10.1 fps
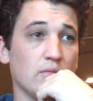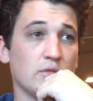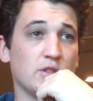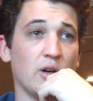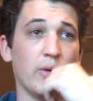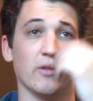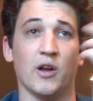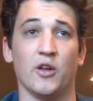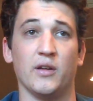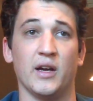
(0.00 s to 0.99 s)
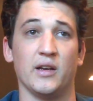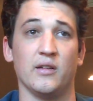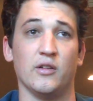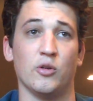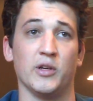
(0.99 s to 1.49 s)
So I waited around all night
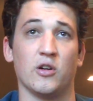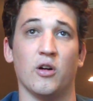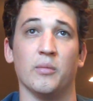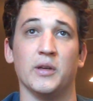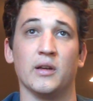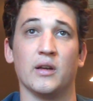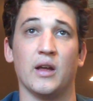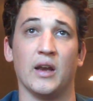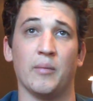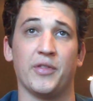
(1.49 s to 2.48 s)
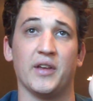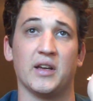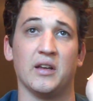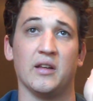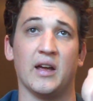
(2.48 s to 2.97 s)
and nobody called me, and I'm
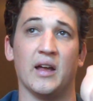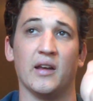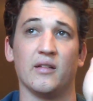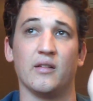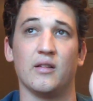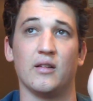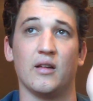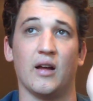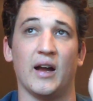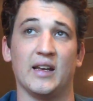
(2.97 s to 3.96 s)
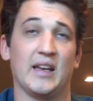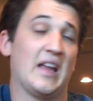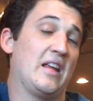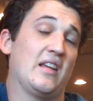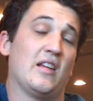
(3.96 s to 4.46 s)
thinking that I didn't
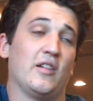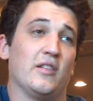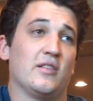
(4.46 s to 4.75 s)
get it.